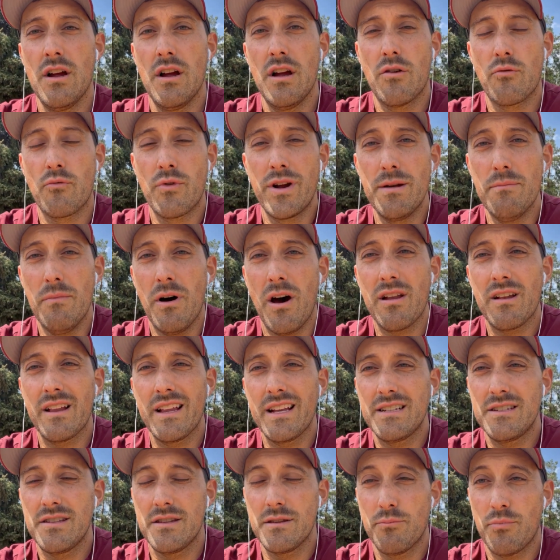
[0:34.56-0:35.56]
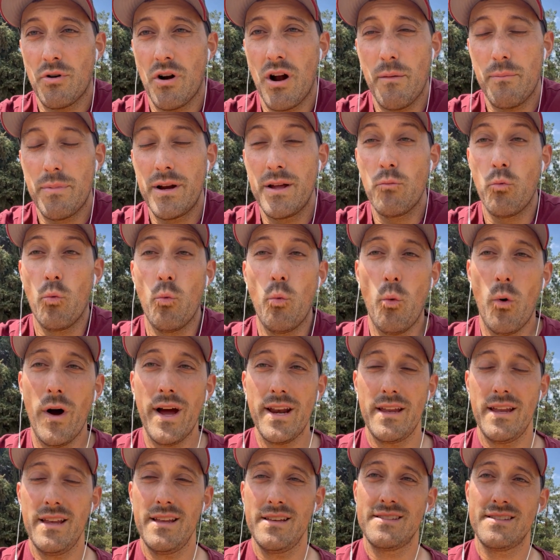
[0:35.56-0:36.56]
remodeling to the property, what
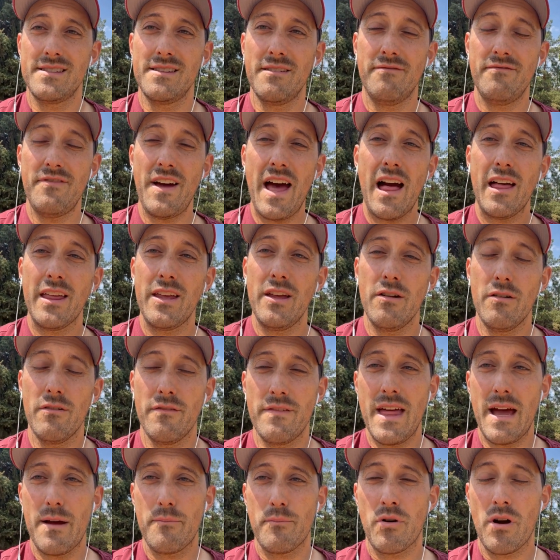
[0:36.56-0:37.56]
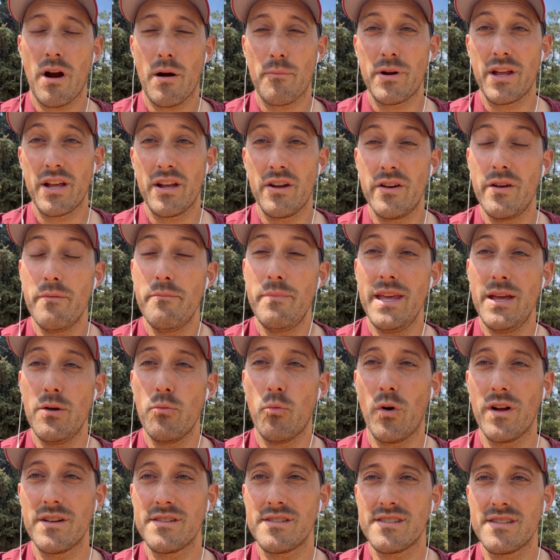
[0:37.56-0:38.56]
is the value of that property going to be
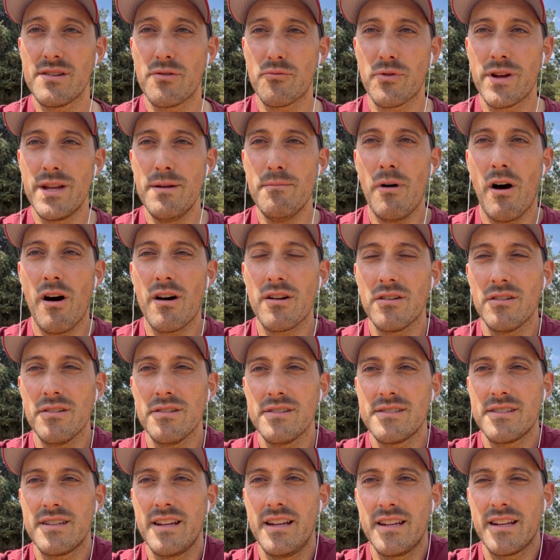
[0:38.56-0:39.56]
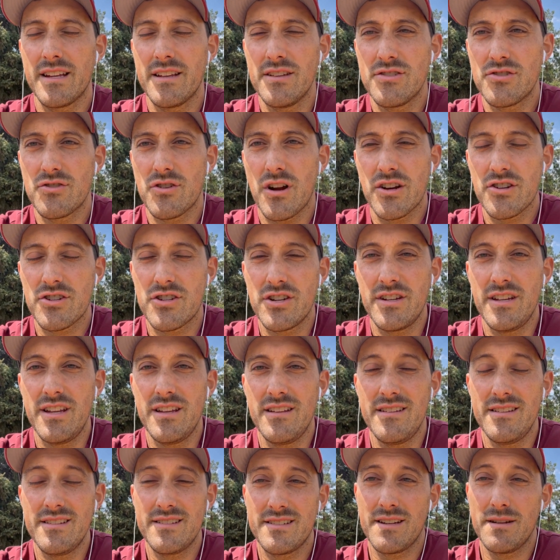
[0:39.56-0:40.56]
once the remodels and construction
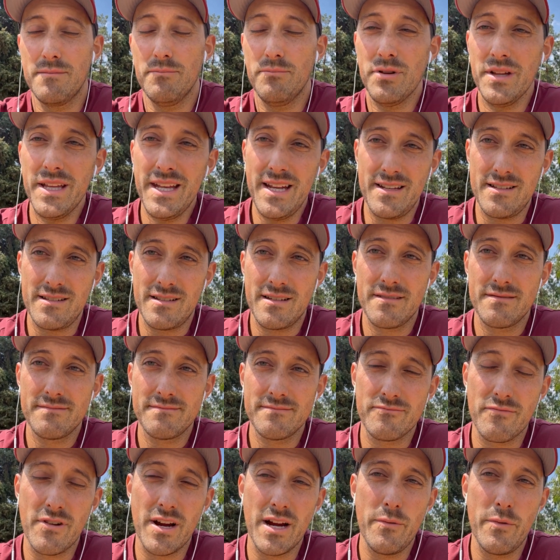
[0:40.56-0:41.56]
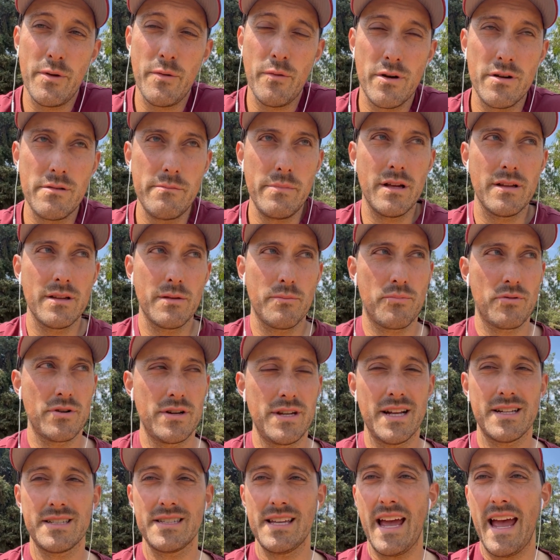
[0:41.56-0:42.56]
is complete, right? We want to be able to
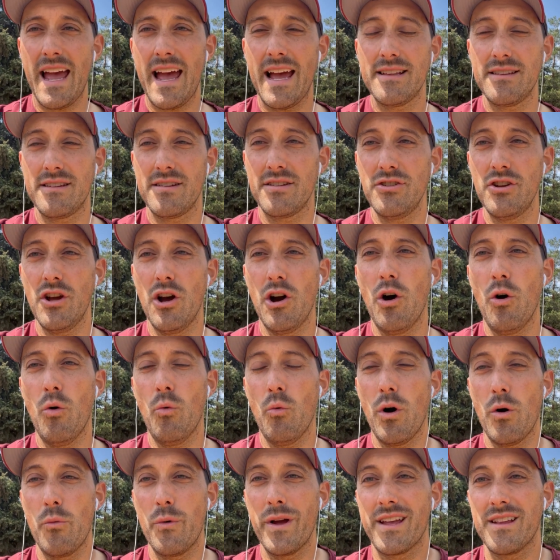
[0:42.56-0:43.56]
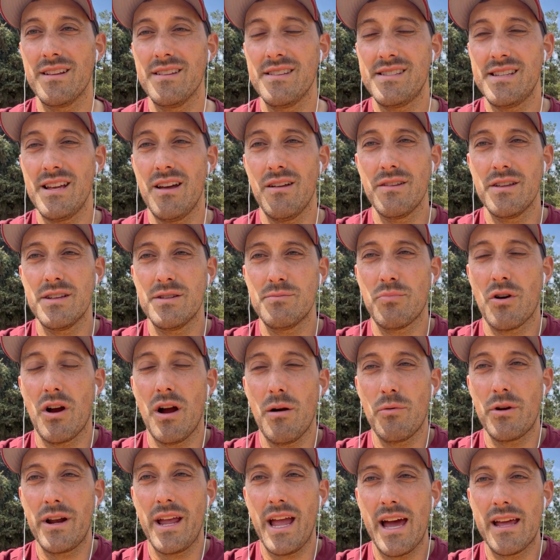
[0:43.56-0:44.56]
predict ahead to know what we can sell this
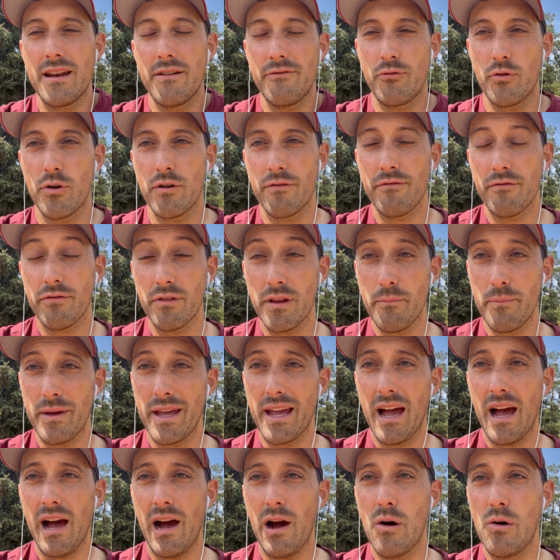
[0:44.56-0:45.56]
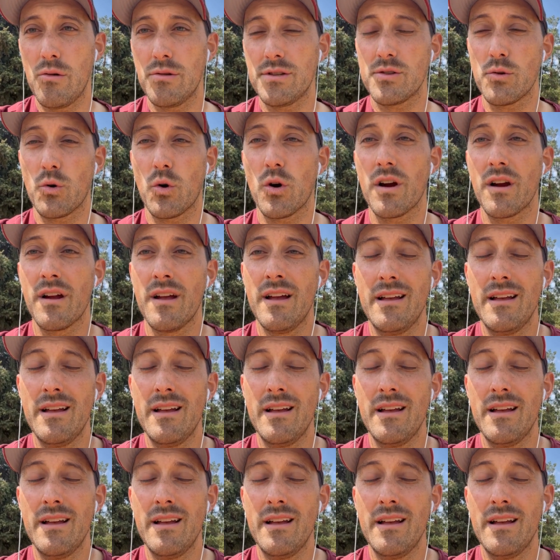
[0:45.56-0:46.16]
property at if we're flipping a house, or